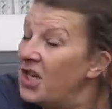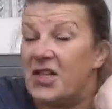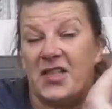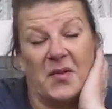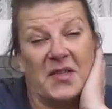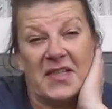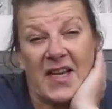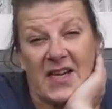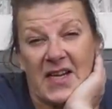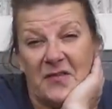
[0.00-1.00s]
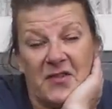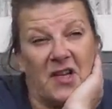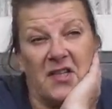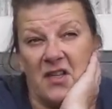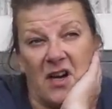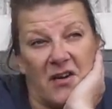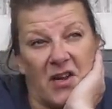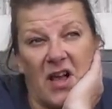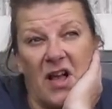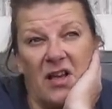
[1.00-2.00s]
So instead, I've just
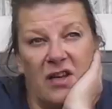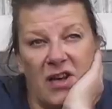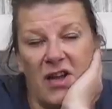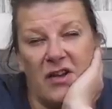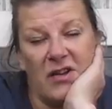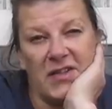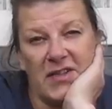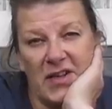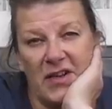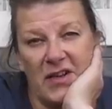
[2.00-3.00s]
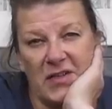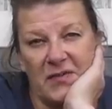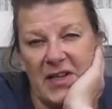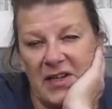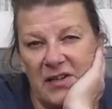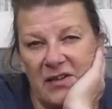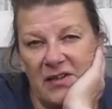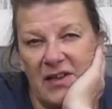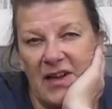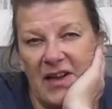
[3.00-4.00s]
done loads and loads of little